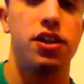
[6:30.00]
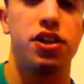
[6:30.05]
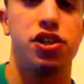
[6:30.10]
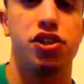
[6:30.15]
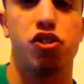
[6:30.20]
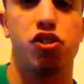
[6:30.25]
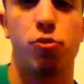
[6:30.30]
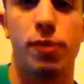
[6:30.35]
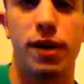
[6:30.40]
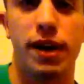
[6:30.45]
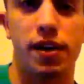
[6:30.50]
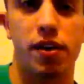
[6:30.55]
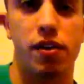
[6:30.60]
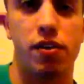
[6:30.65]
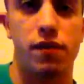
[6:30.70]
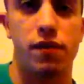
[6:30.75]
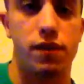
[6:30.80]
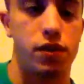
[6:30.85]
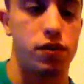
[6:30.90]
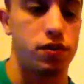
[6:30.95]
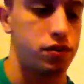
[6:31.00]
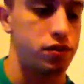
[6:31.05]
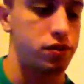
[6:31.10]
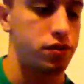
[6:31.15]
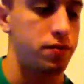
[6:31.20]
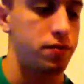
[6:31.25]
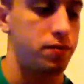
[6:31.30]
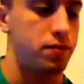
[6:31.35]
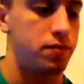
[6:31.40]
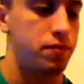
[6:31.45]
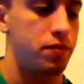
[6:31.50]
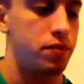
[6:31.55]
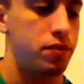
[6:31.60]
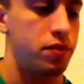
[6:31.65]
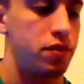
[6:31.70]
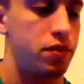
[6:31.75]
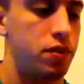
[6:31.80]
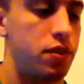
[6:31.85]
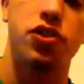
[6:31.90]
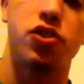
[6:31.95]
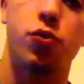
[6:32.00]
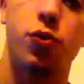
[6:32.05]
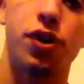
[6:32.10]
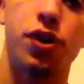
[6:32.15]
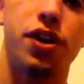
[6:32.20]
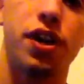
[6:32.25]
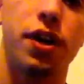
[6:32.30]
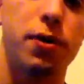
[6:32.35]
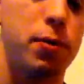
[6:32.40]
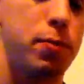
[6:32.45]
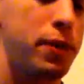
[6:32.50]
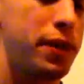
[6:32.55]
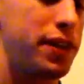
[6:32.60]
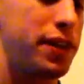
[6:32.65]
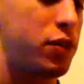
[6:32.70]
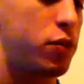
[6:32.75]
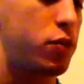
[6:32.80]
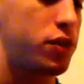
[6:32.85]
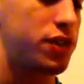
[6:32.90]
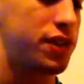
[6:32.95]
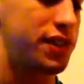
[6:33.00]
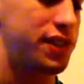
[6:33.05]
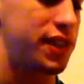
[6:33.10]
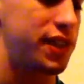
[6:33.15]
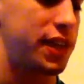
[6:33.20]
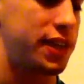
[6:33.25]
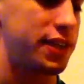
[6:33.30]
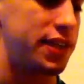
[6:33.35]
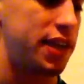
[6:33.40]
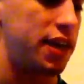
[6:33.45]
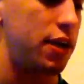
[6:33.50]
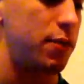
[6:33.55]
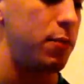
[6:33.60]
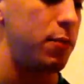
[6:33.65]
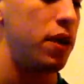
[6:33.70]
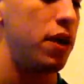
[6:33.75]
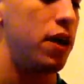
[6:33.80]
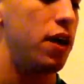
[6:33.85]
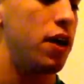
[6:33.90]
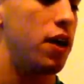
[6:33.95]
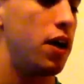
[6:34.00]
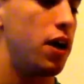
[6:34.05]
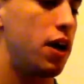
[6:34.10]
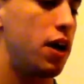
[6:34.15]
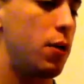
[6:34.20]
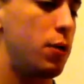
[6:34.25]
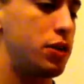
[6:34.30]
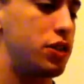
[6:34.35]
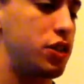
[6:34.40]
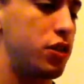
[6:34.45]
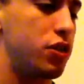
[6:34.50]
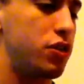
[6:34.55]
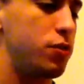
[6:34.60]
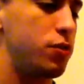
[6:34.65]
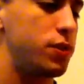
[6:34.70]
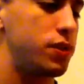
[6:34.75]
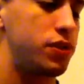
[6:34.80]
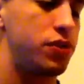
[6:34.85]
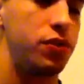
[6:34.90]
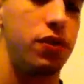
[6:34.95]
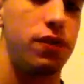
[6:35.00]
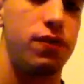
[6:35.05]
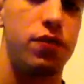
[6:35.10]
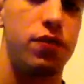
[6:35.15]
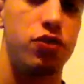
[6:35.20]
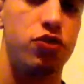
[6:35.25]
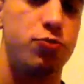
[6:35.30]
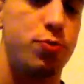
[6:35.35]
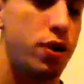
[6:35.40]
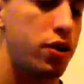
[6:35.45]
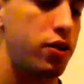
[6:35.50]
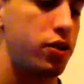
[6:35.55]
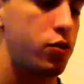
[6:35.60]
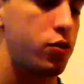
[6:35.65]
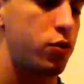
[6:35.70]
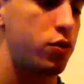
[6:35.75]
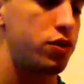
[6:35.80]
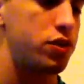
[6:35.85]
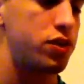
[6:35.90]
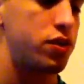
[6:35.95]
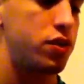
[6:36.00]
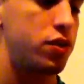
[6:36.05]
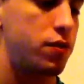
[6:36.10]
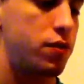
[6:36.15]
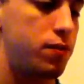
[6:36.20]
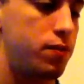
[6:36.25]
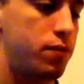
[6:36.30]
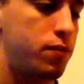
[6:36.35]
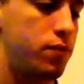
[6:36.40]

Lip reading: And you just go back into the verse. So when you come to play the chorus the second time, what you're going to do is do the first part of the chorus.